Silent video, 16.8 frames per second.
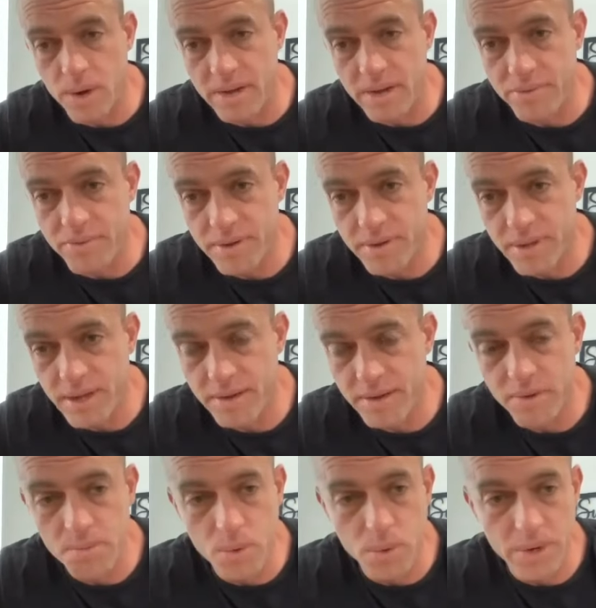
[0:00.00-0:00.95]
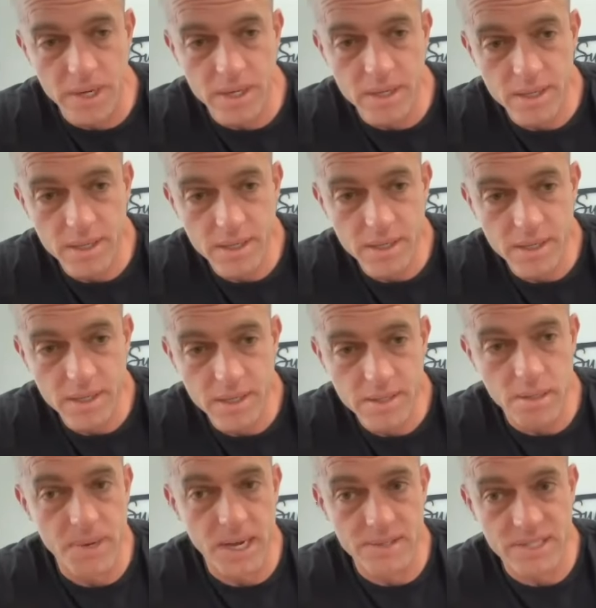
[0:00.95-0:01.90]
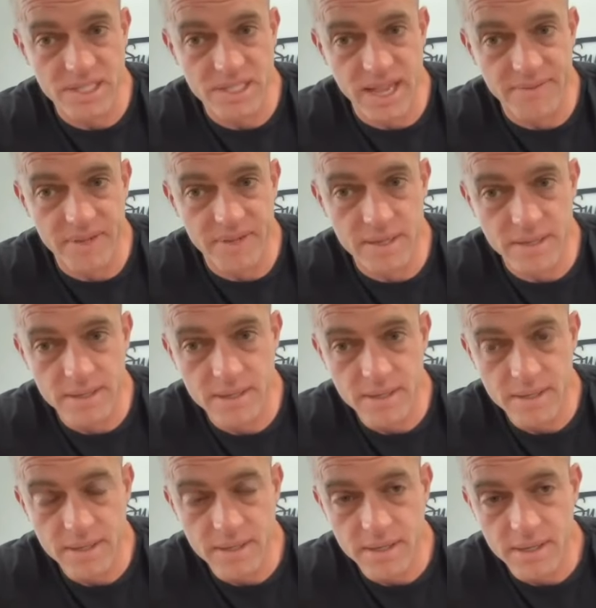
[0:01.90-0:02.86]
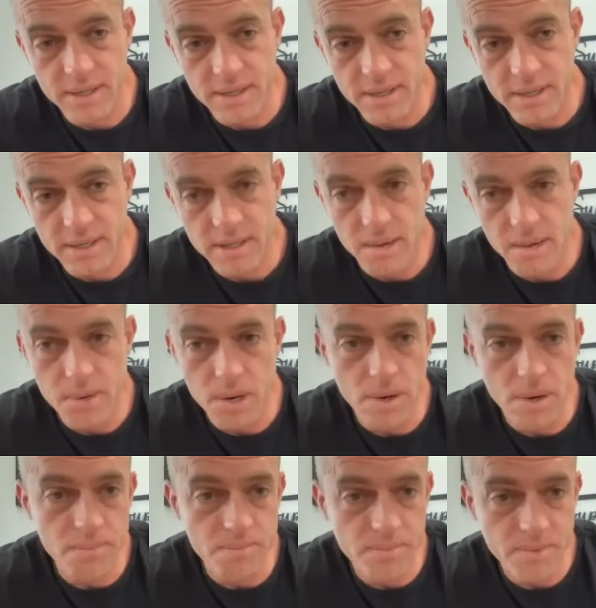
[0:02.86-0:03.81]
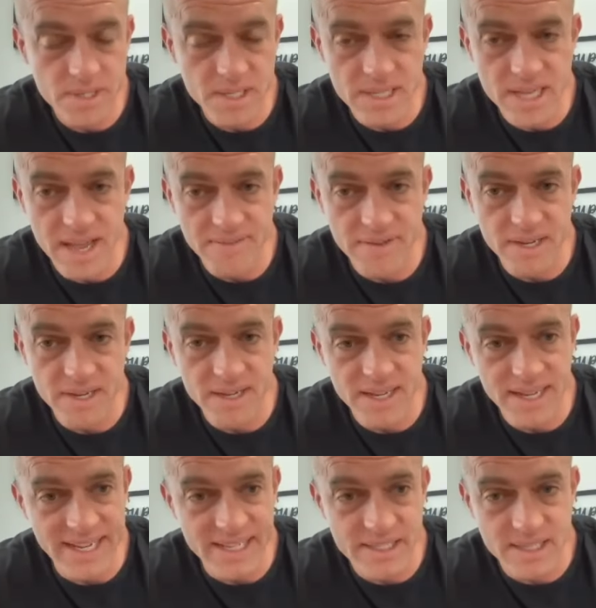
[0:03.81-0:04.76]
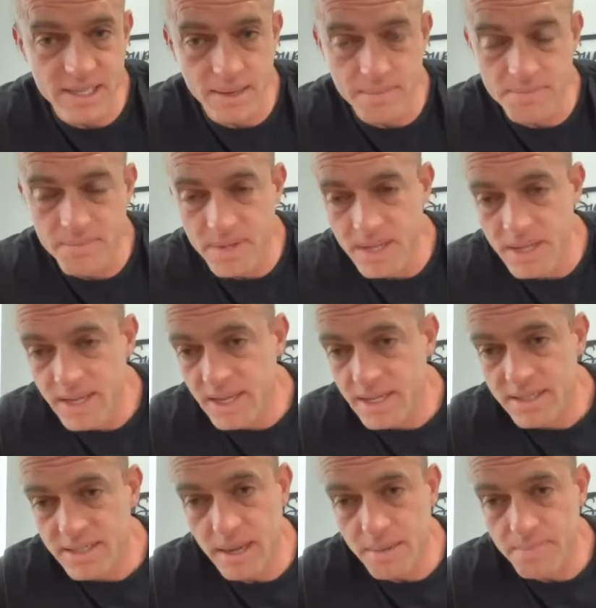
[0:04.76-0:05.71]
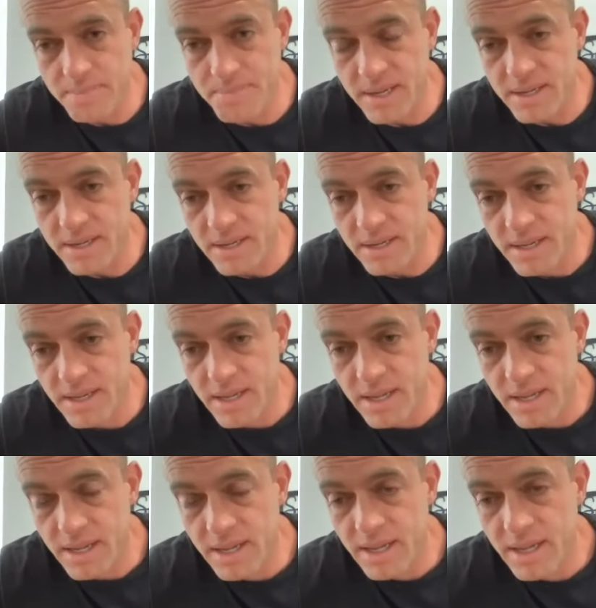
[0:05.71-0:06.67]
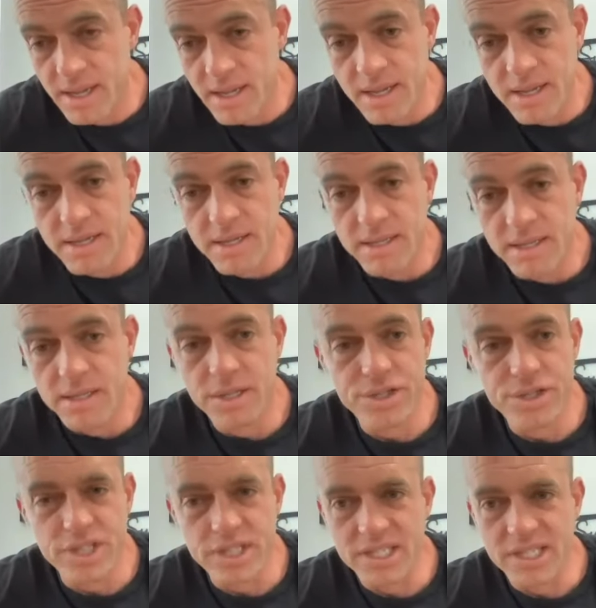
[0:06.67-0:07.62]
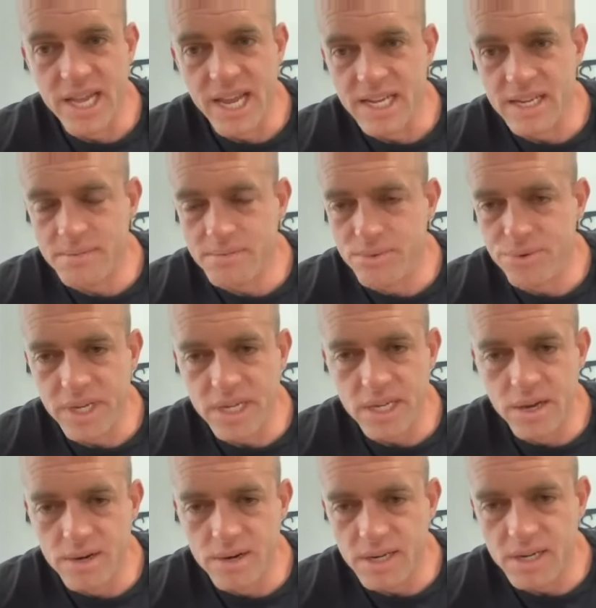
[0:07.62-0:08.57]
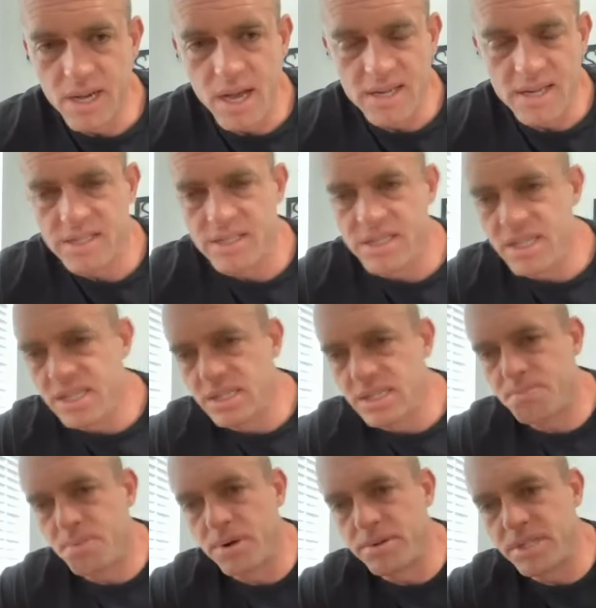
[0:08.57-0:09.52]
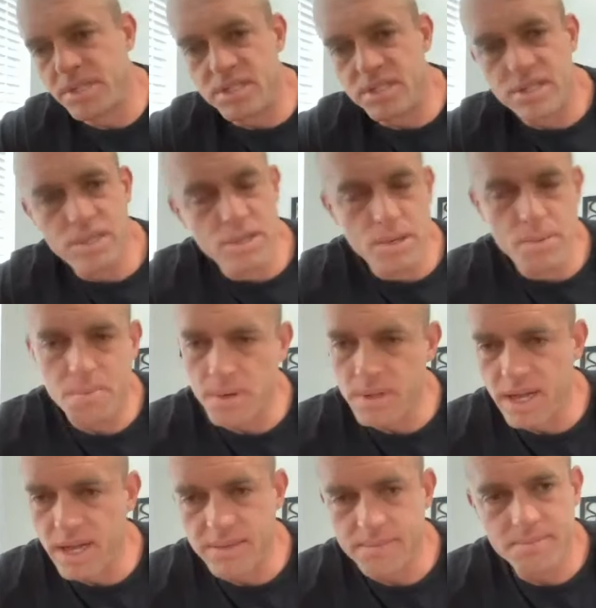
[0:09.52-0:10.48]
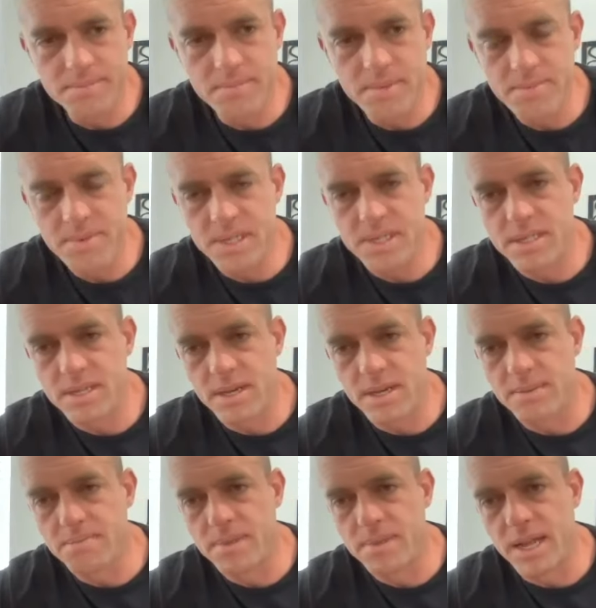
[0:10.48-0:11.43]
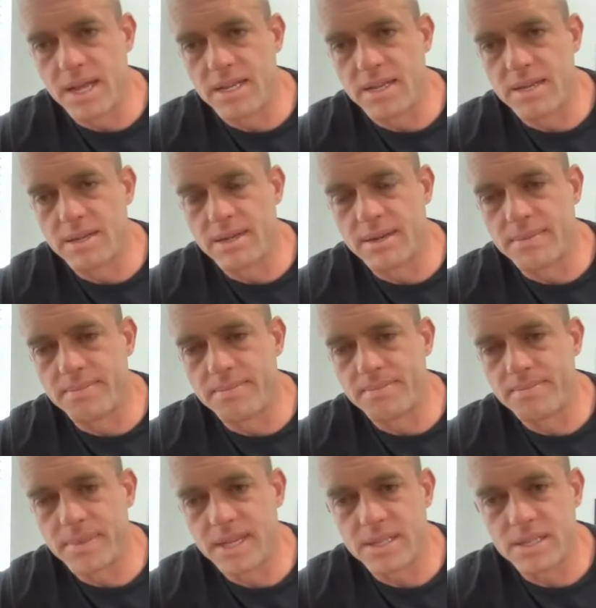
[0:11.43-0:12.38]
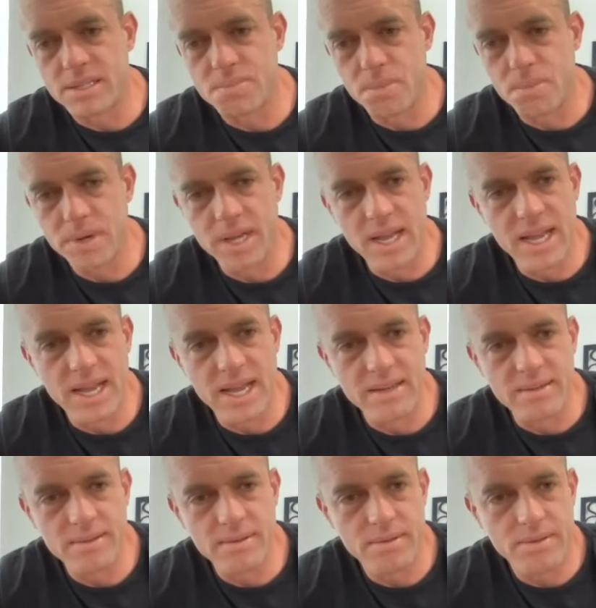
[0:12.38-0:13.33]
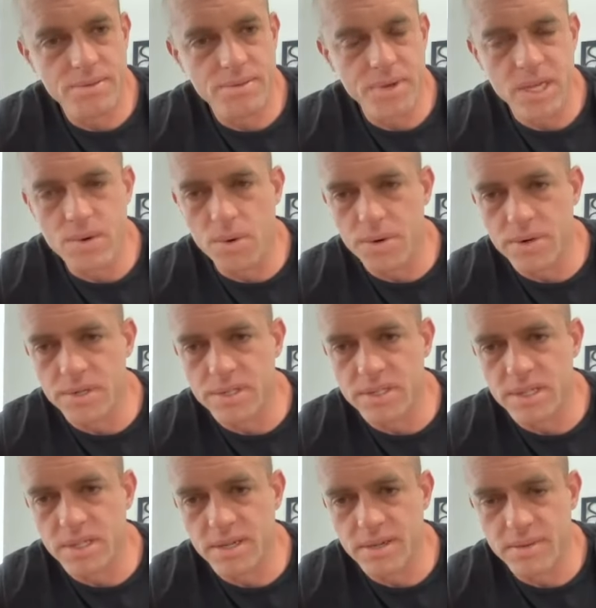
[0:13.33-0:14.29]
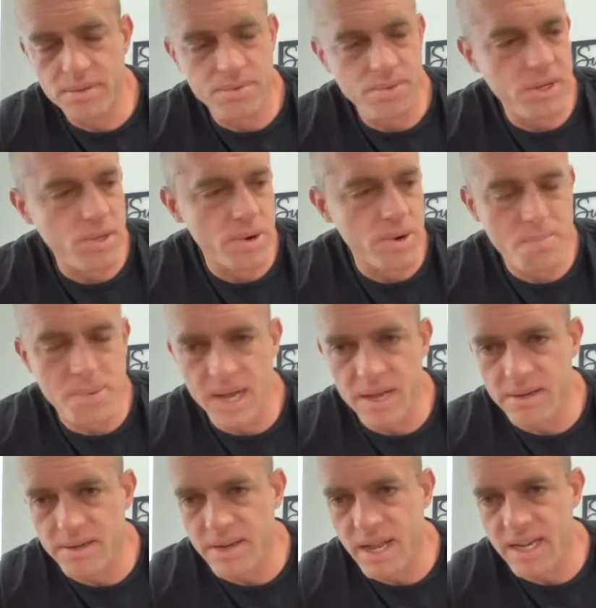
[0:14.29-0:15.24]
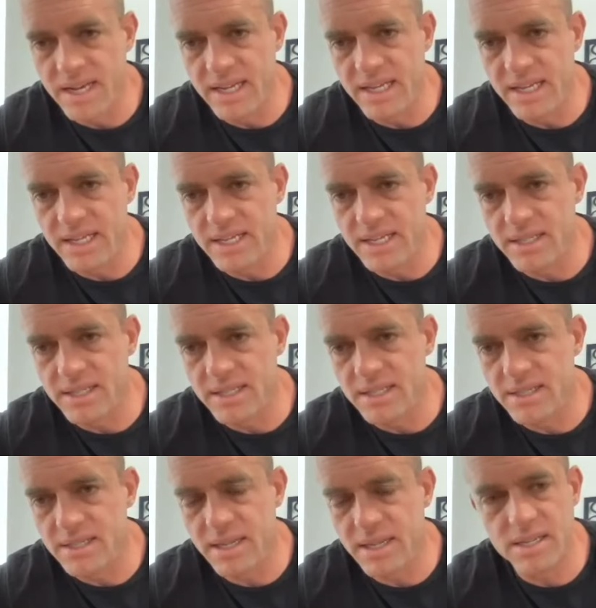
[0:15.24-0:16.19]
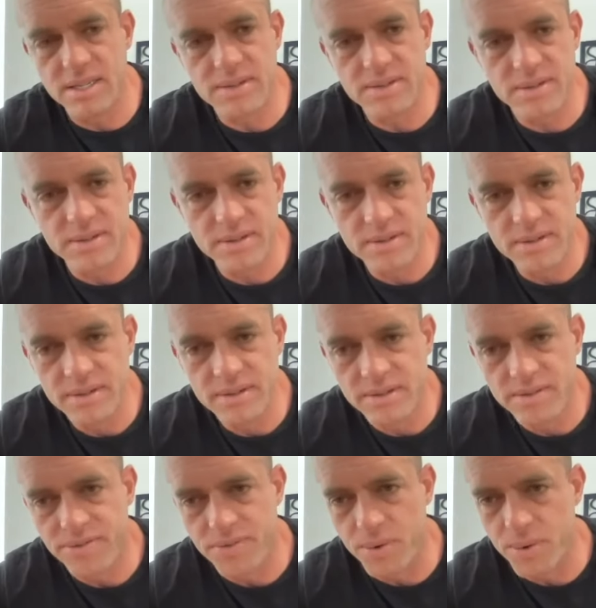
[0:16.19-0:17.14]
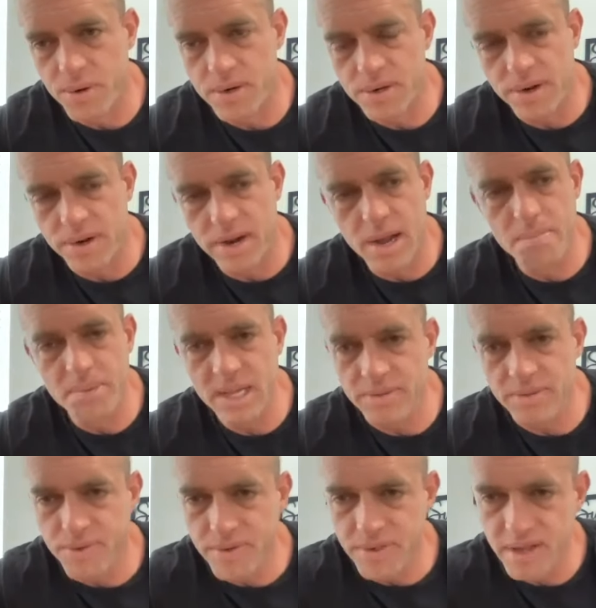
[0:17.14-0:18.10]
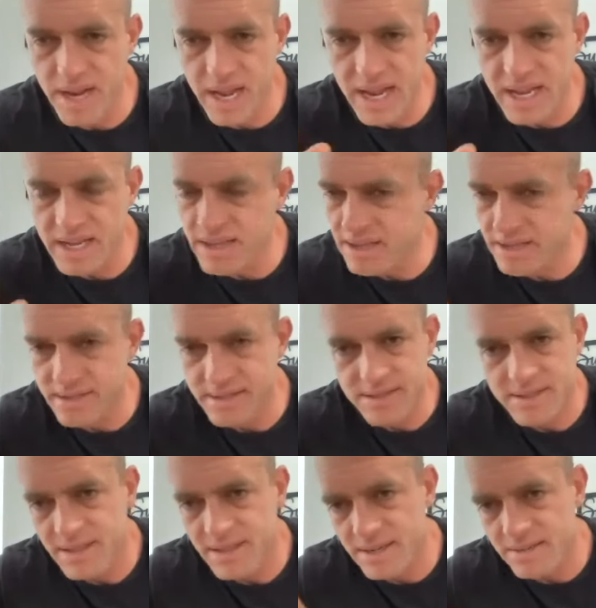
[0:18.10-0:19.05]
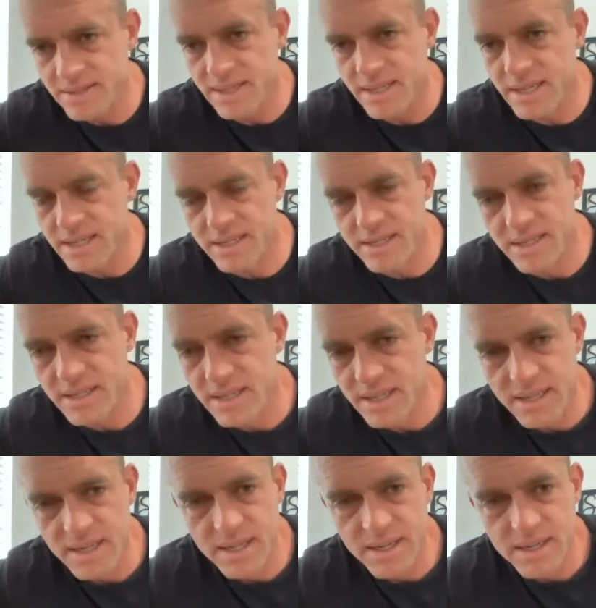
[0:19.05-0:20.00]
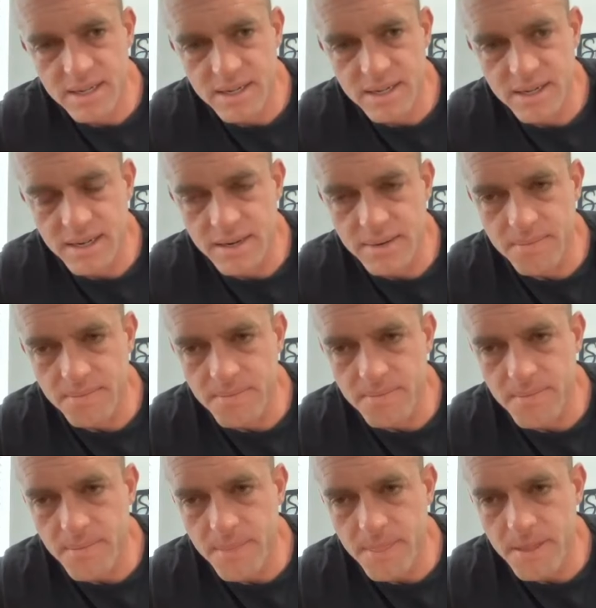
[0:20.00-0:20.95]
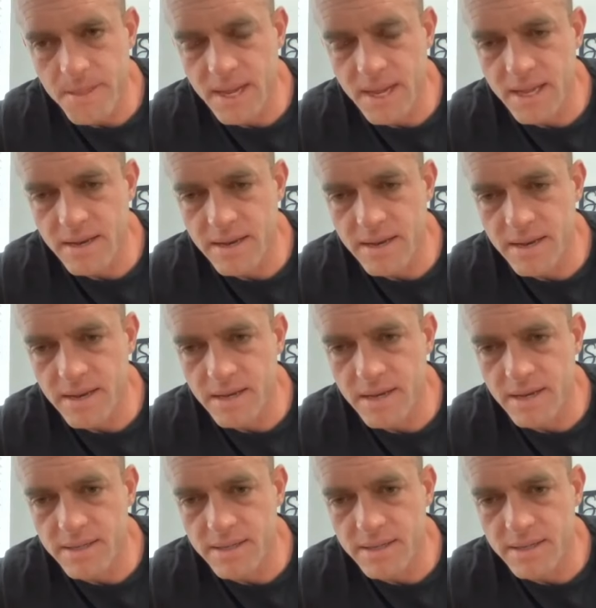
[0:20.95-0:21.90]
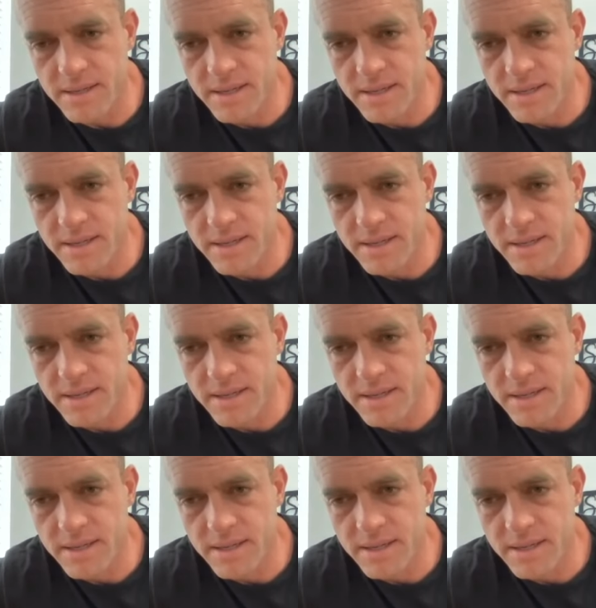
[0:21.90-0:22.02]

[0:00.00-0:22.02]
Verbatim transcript: wife every morning till about seven come home at seven, eat some something. Usually it's like Greek yogurt, cottage cheese, protein scoop, or like maybe some like um like this morning I had three quarters of three quarter pound 96 four ground beef with an egg. That was it. Um and uh